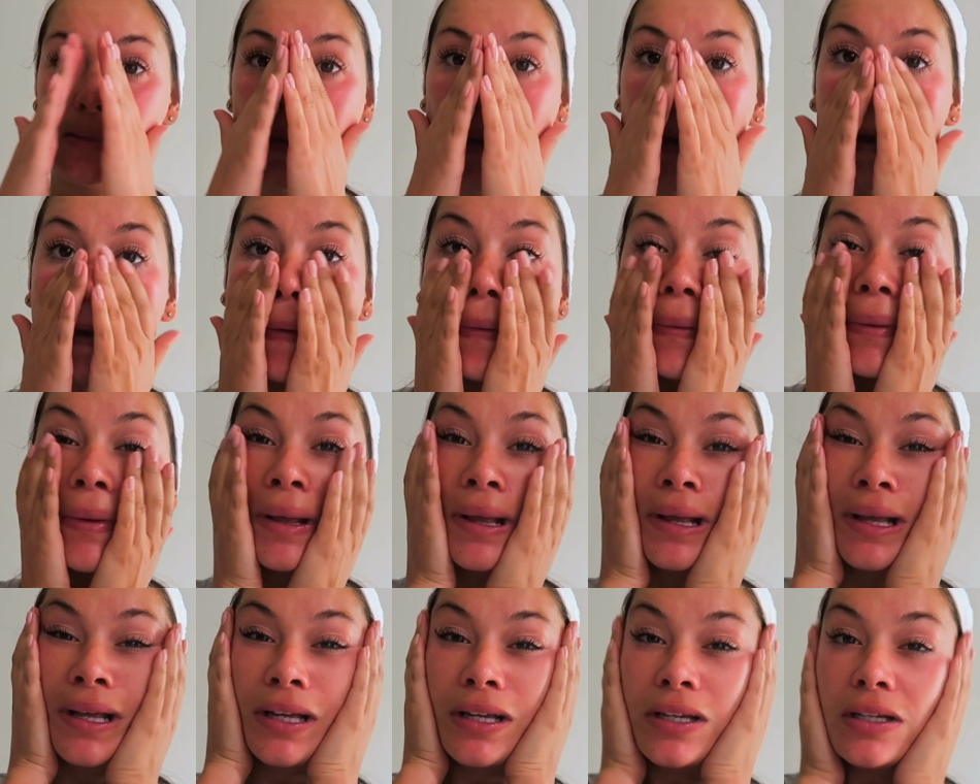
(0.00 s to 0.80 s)
So
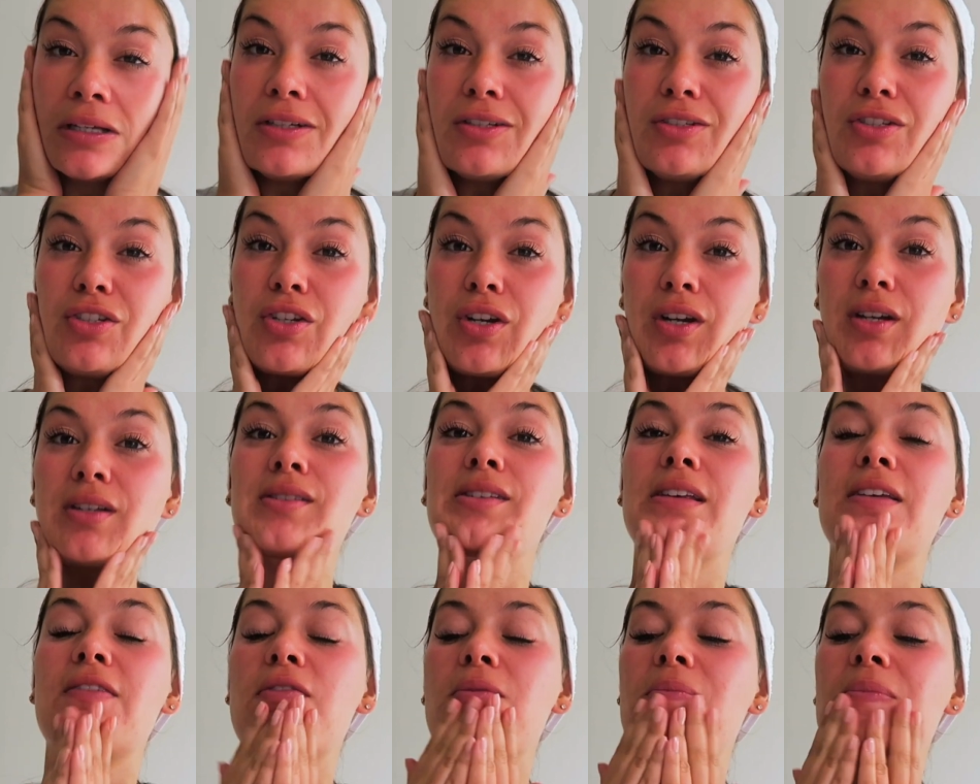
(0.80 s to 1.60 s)

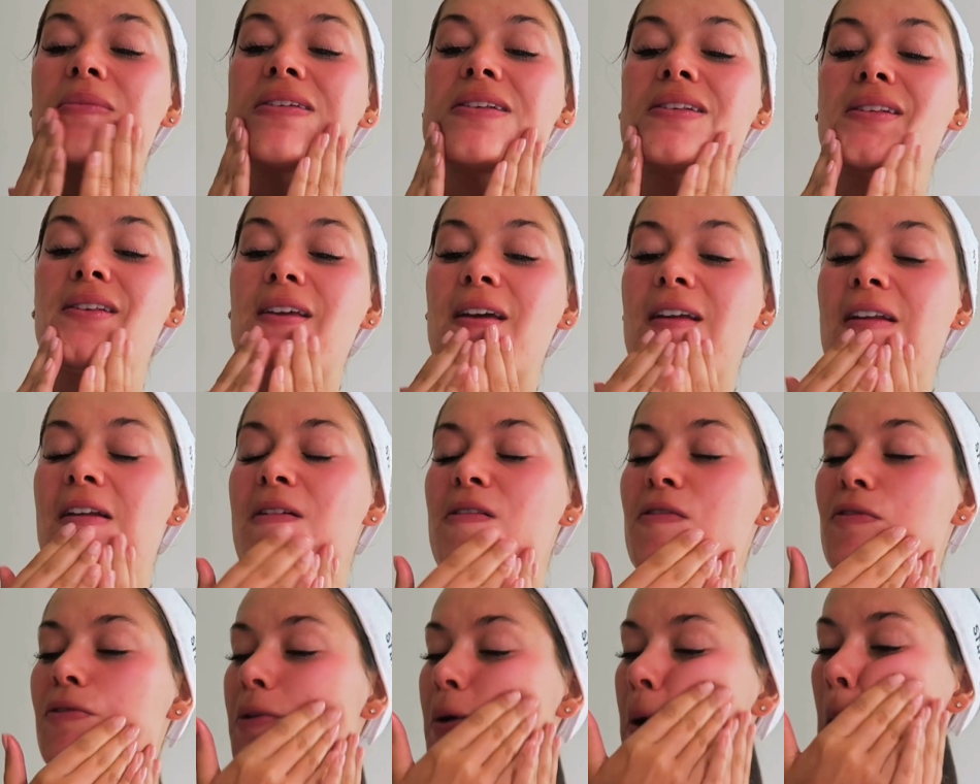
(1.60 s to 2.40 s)
just giving my skin
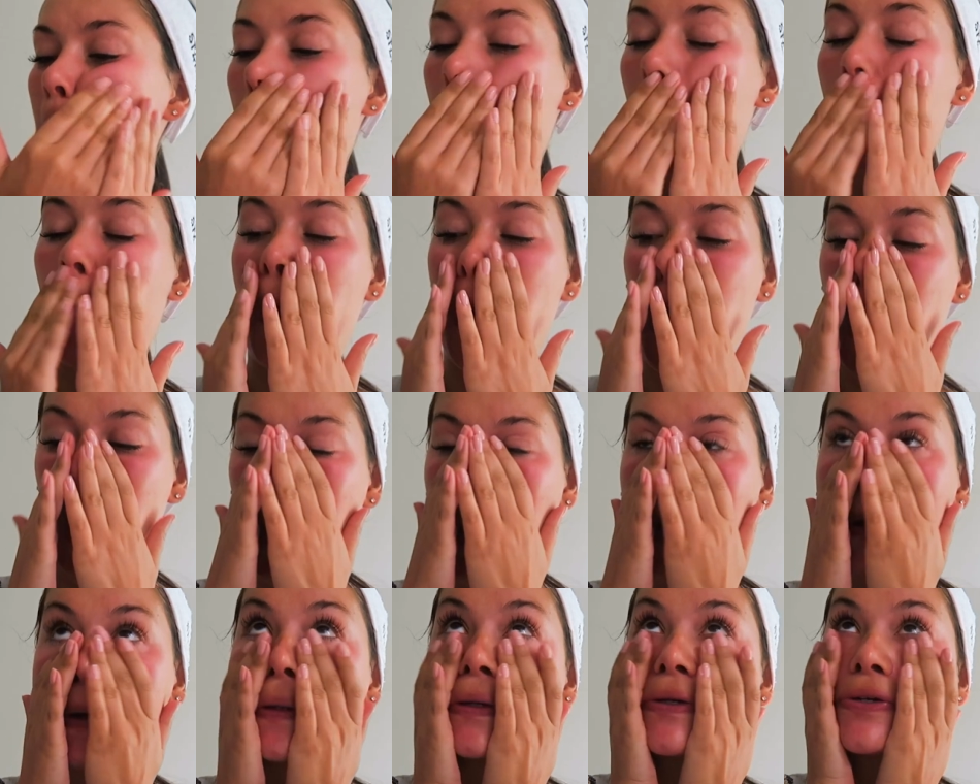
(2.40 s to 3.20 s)
a real
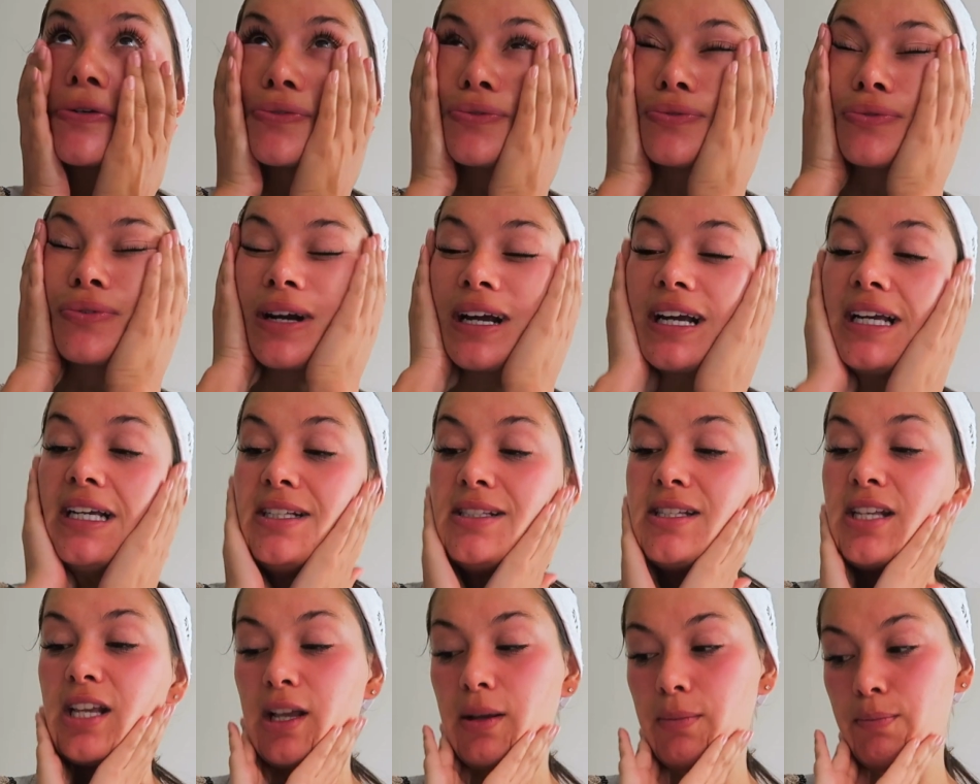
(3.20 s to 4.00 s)

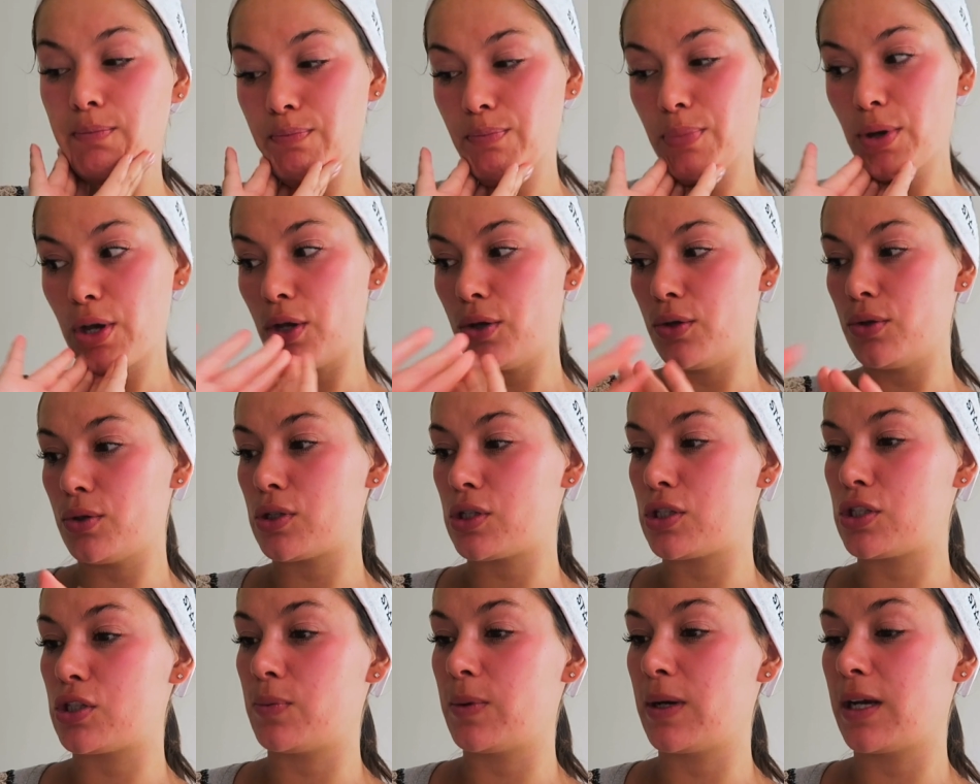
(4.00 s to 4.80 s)
hydrating
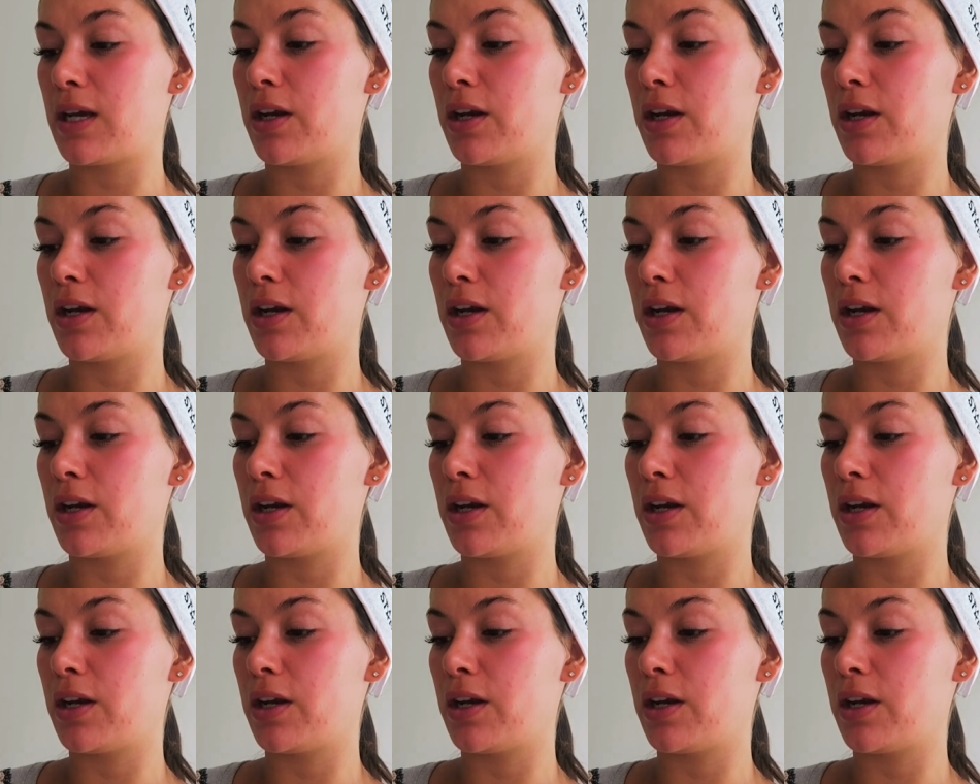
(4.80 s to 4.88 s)
boost.